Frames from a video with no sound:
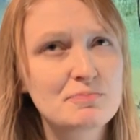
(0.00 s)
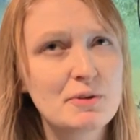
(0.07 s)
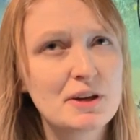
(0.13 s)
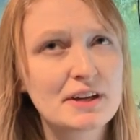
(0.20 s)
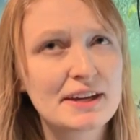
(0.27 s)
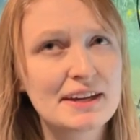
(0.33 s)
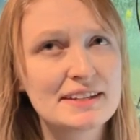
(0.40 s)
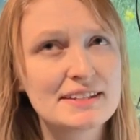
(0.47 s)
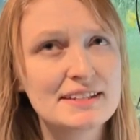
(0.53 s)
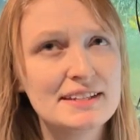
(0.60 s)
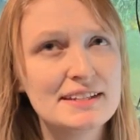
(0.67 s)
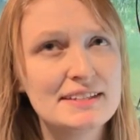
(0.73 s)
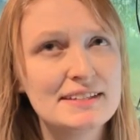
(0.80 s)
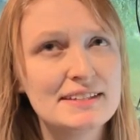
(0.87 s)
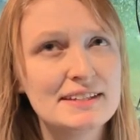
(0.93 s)
but it gets
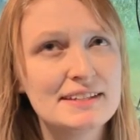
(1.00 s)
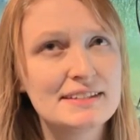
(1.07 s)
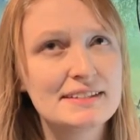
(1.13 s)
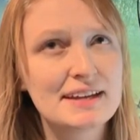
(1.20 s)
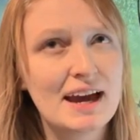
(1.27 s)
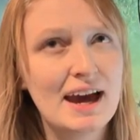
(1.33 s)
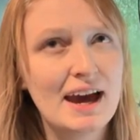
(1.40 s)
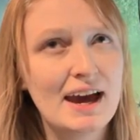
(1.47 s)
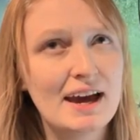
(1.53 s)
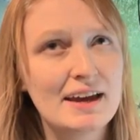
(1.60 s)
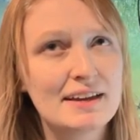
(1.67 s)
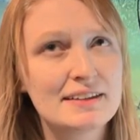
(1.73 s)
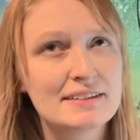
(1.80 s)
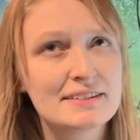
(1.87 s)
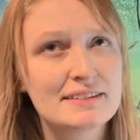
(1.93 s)
listed
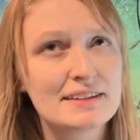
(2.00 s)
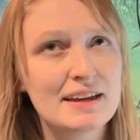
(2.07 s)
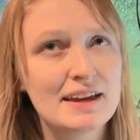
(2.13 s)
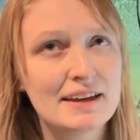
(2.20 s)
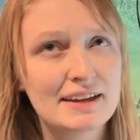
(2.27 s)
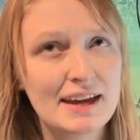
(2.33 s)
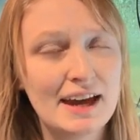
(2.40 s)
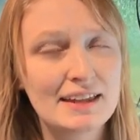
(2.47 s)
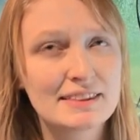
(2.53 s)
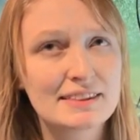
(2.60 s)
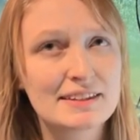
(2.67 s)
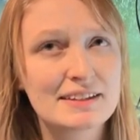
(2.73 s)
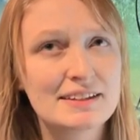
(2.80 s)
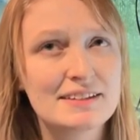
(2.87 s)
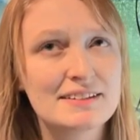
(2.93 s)
as
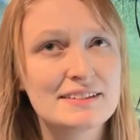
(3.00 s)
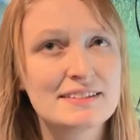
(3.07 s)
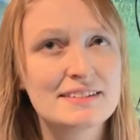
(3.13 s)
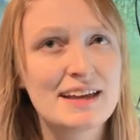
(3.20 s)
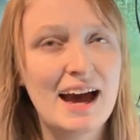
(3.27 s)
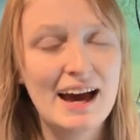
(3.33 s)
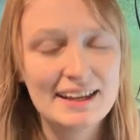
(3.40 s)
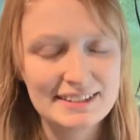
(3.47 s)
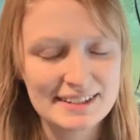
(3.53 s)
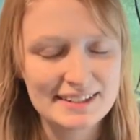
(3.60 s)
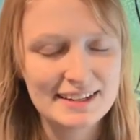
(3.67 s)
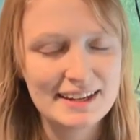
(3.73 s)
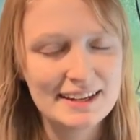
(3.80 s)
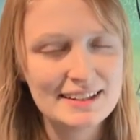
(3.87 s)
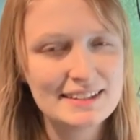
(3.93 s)
Acanthicus
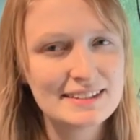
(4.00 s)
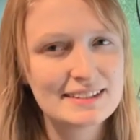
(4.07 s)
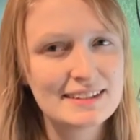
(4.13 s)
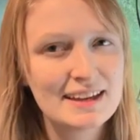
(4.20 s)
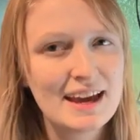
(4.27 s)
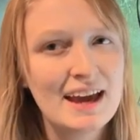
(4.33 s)
adenis.